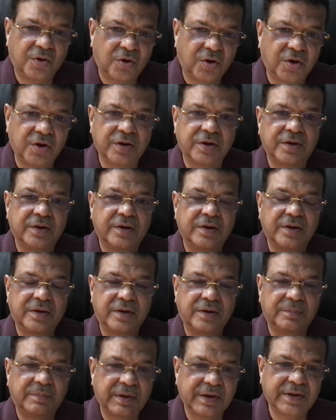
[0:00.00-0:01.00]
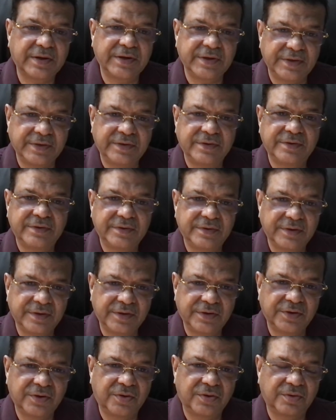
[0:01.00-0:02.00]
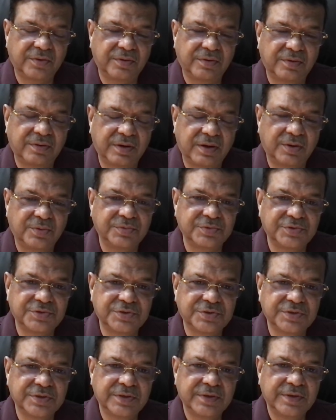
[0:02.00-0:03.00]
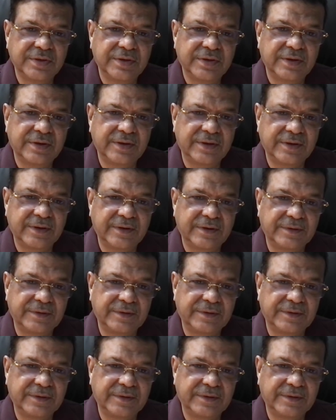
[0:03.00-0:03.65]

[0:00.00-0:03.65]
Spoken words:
or a bakri in your house, a